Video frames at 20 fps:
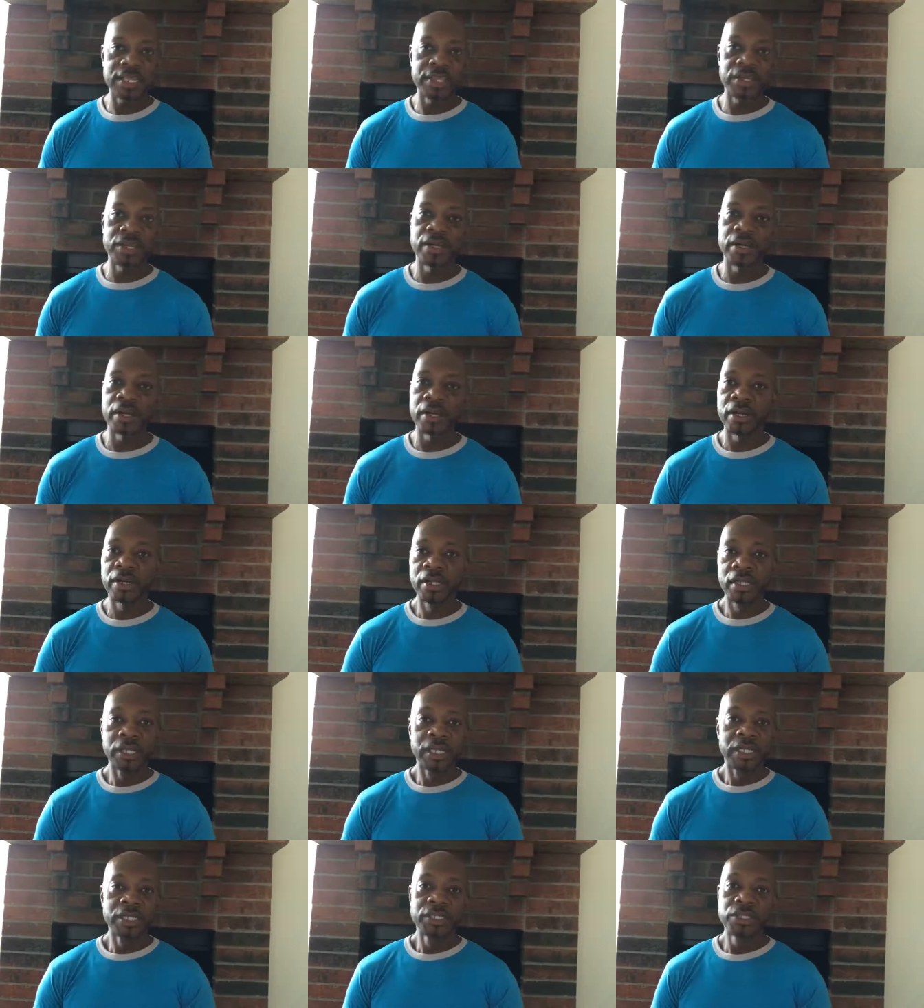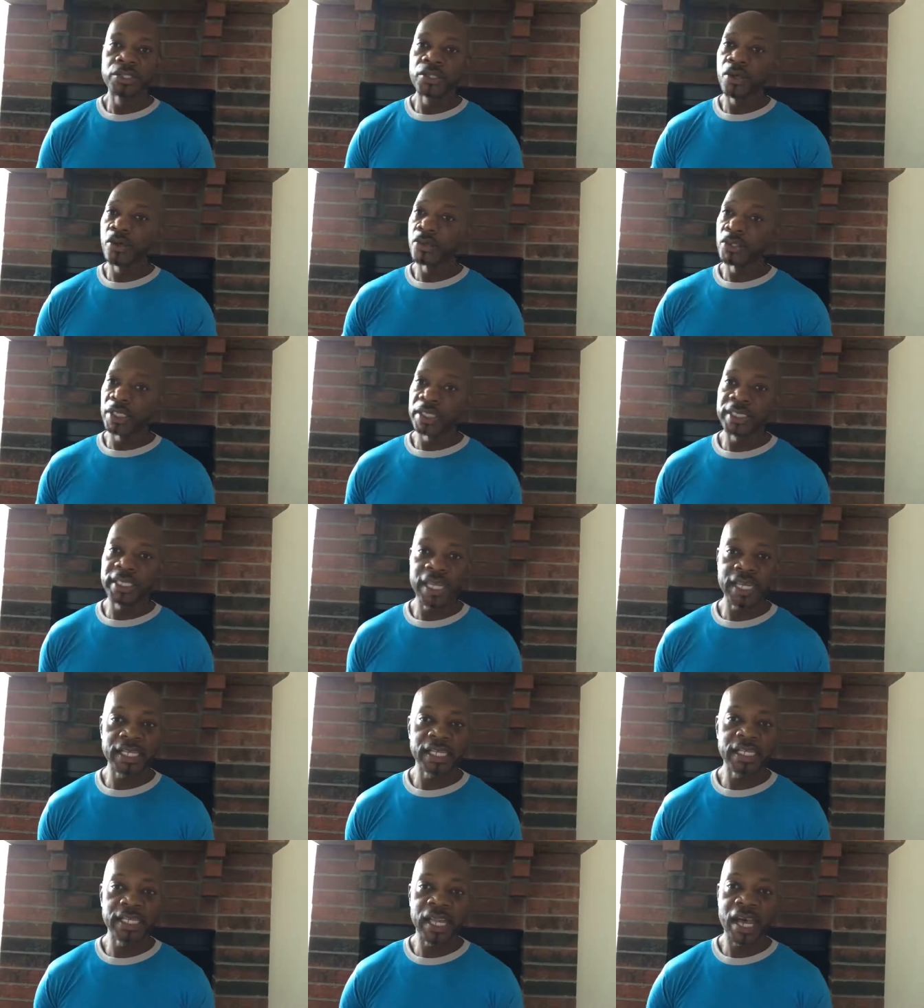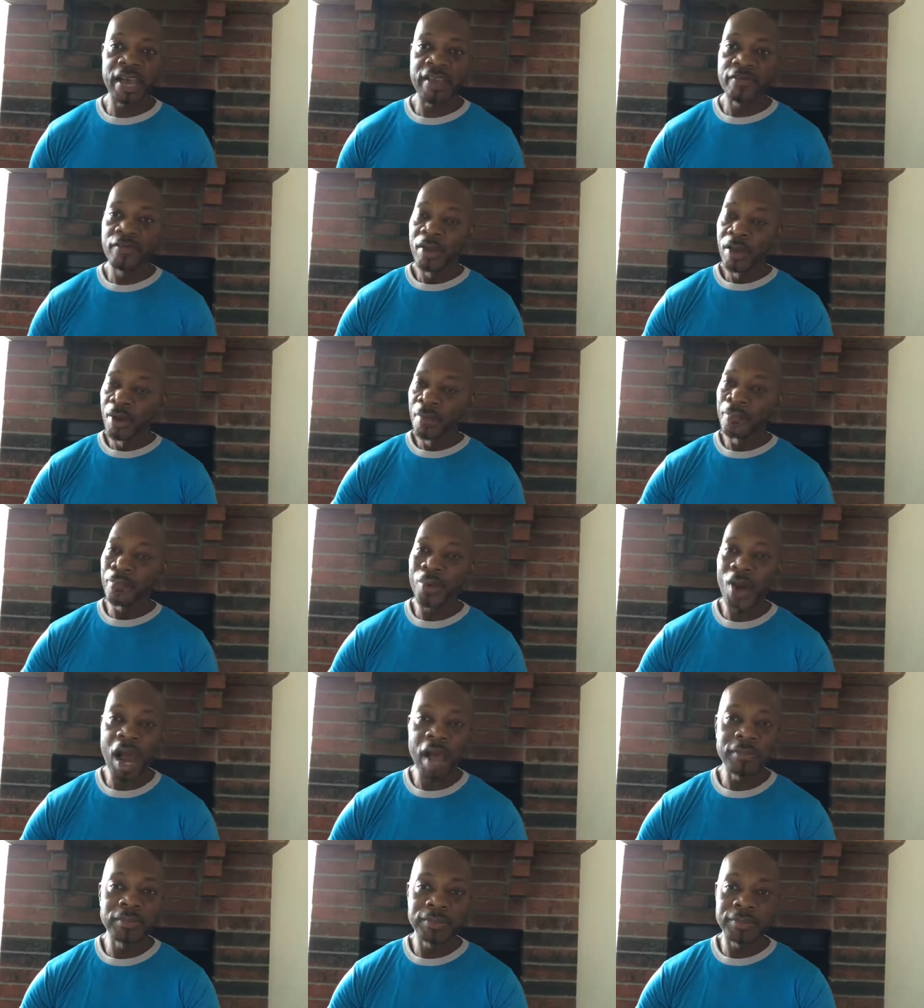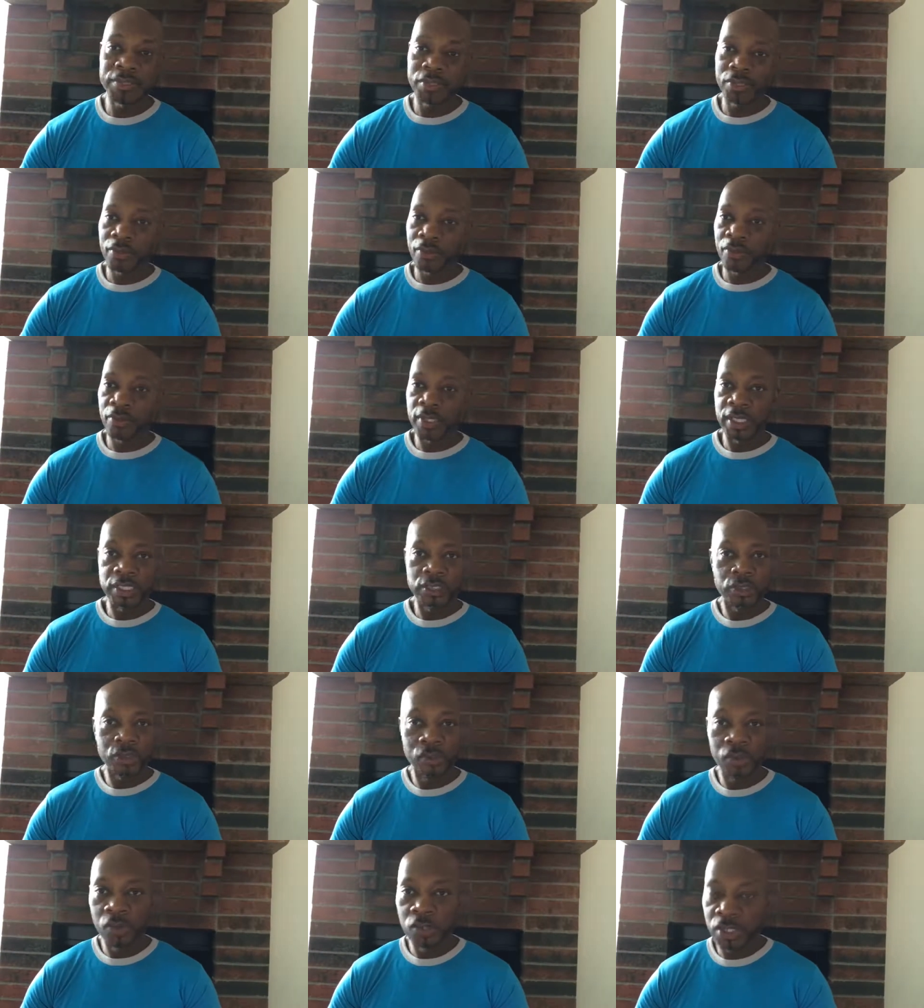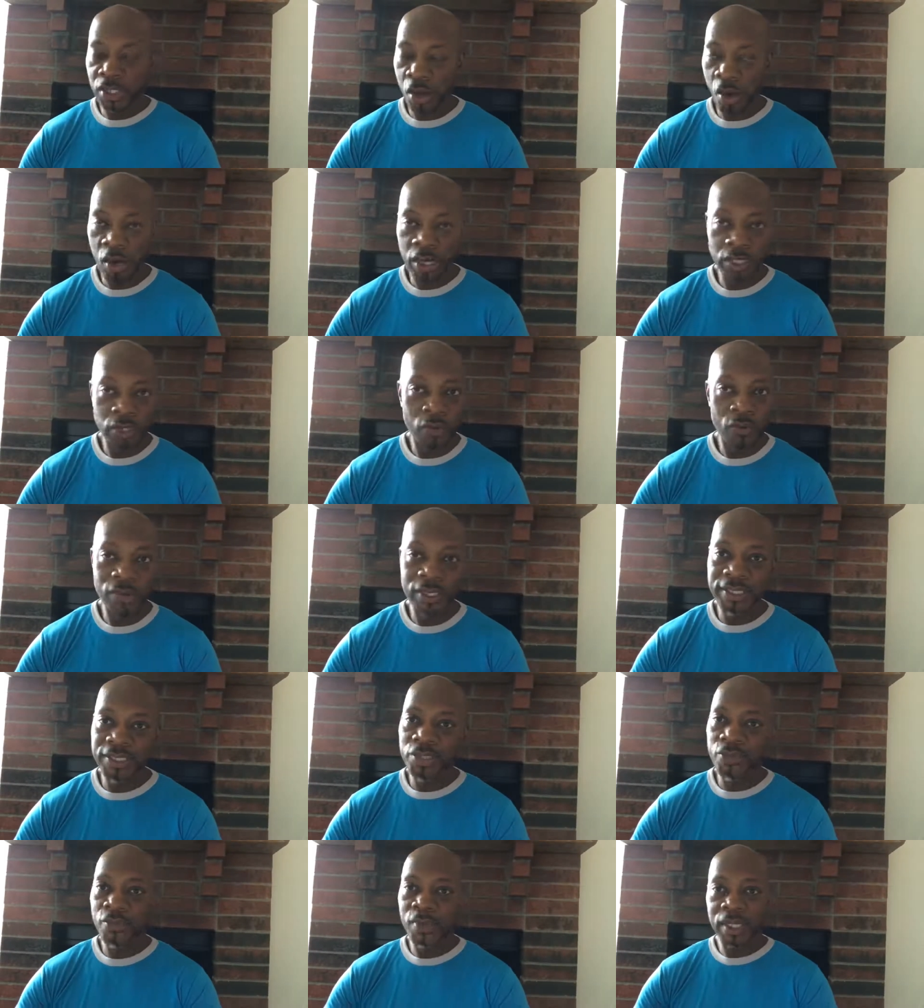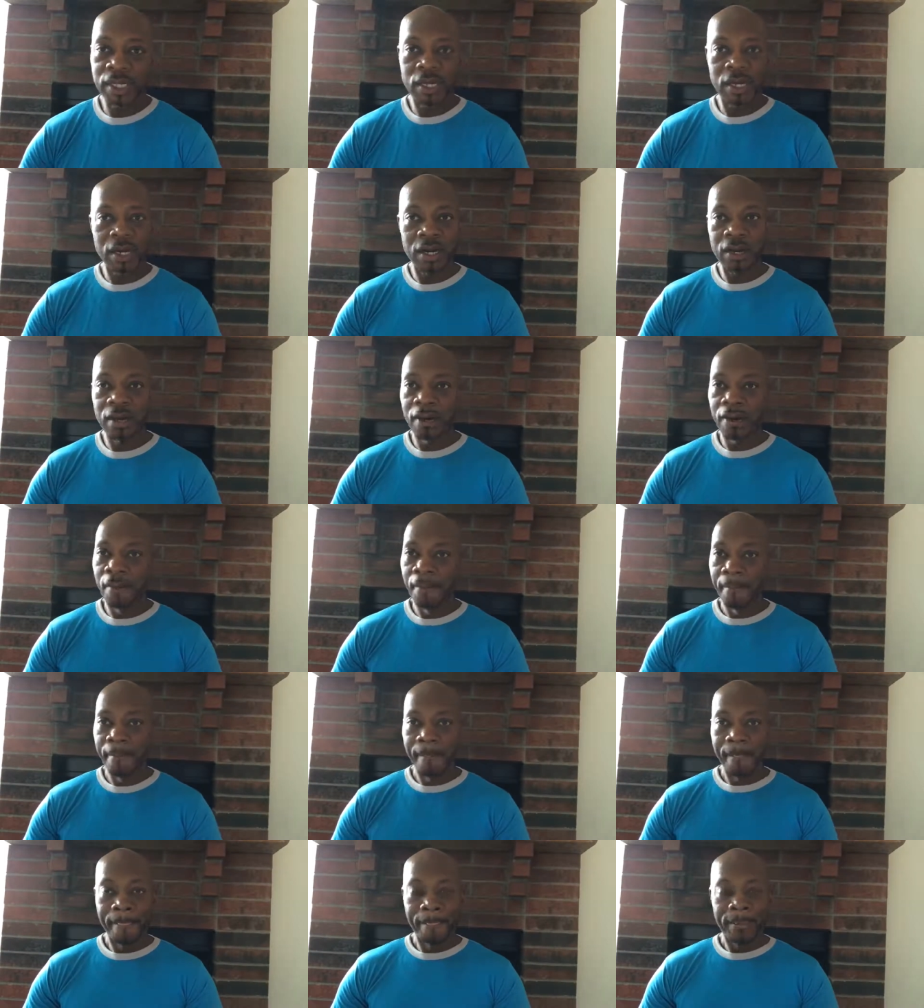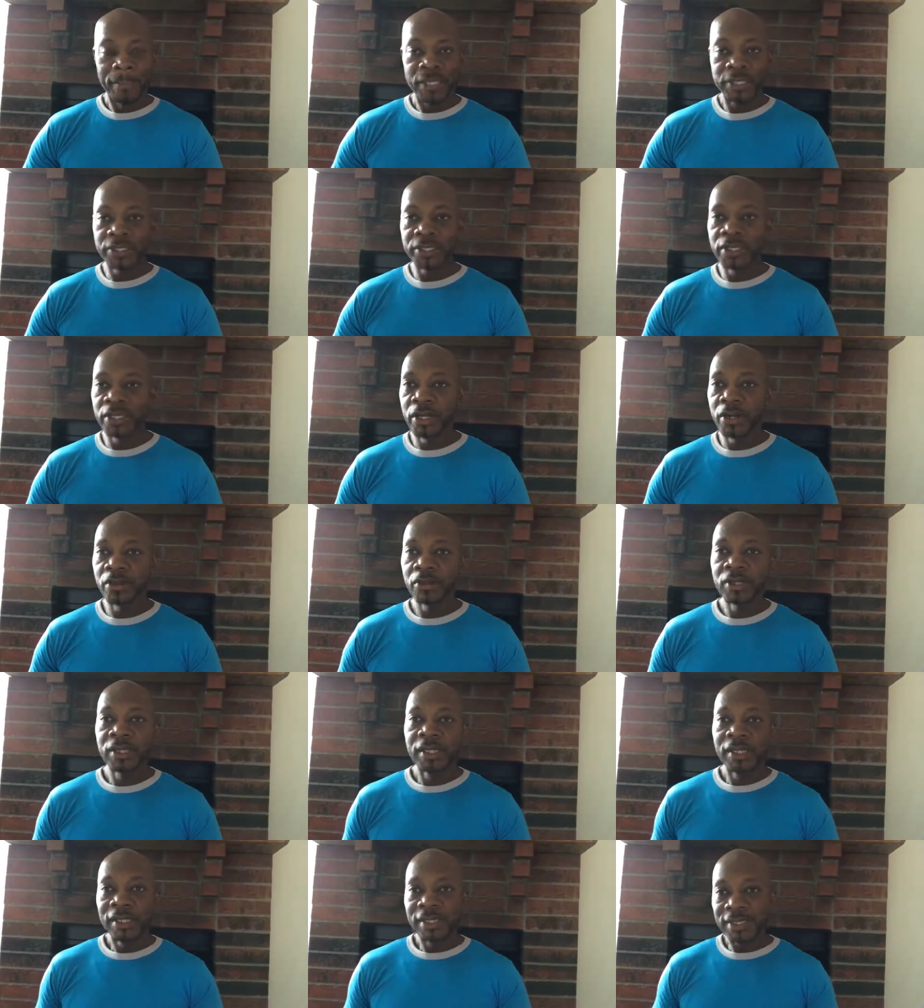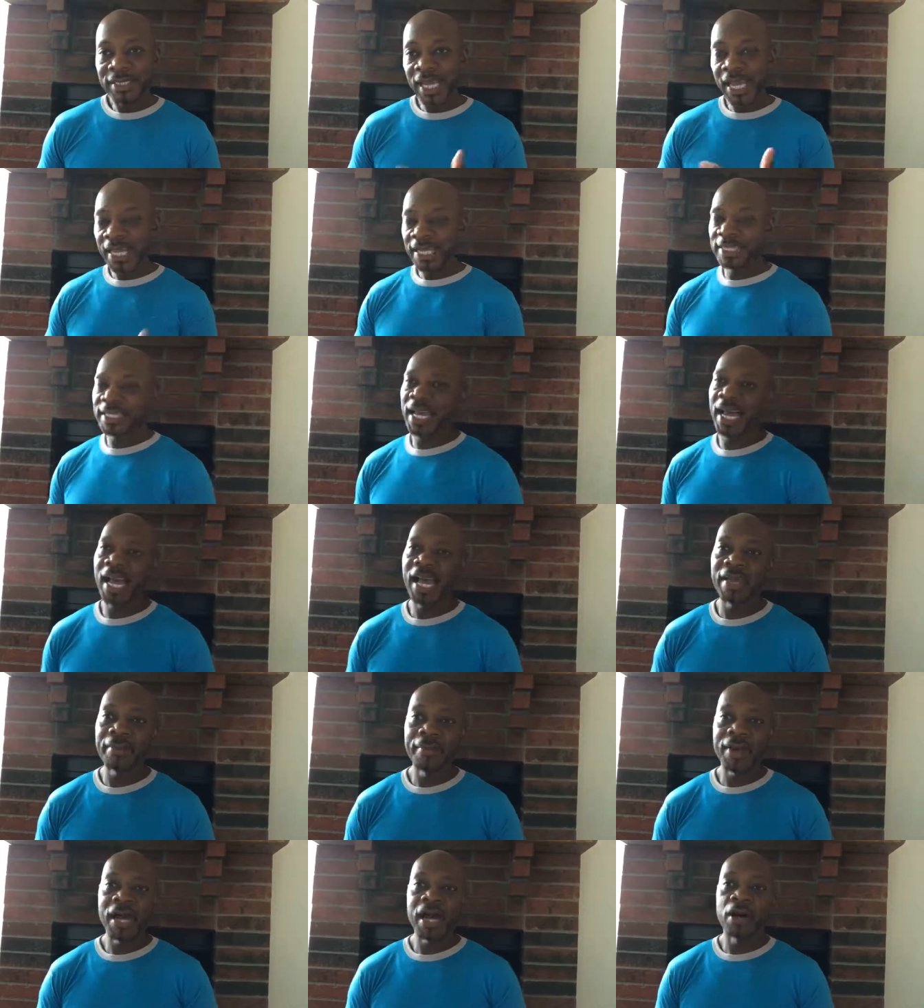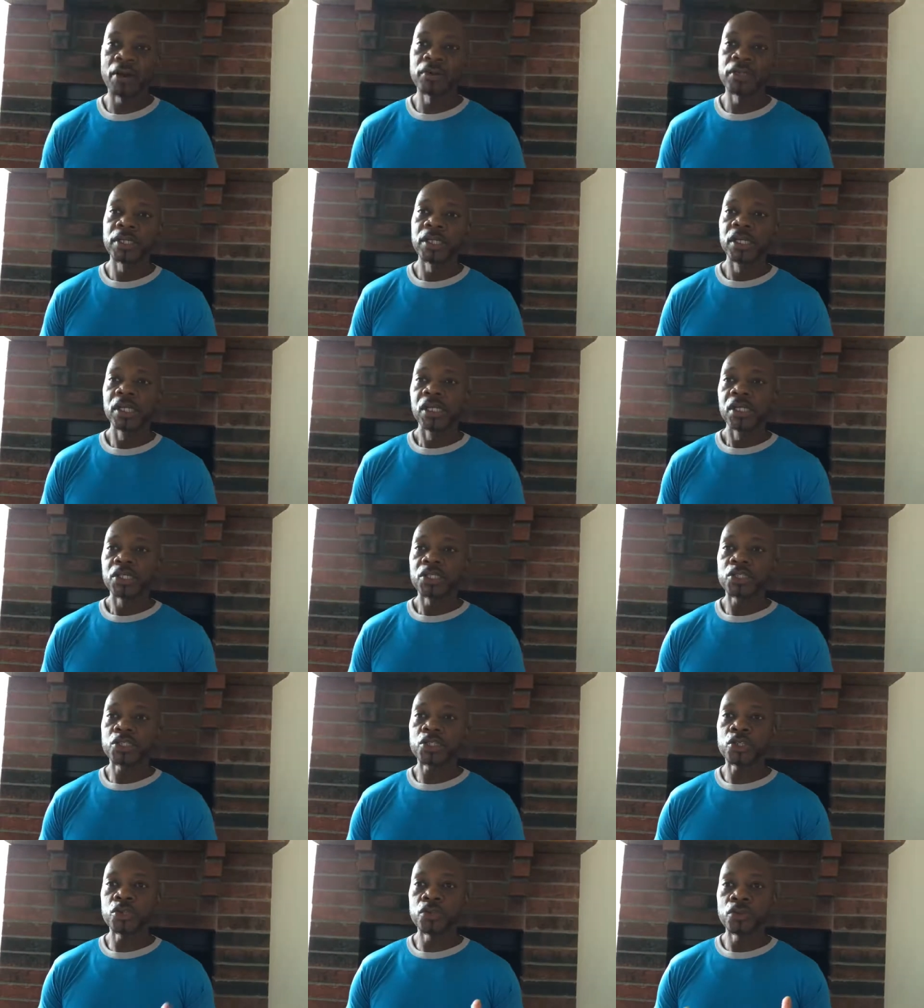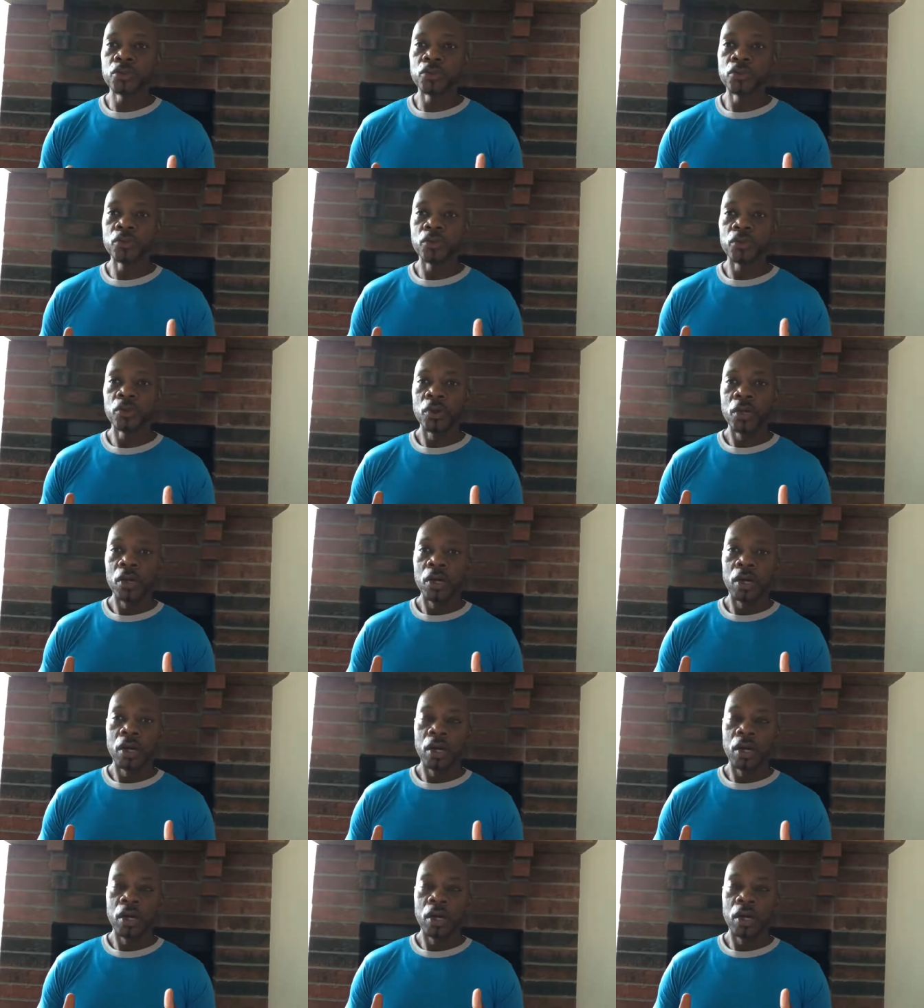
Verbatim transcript: in your, you know, your daily life, problems are gonna are going to occur. You know, take time out to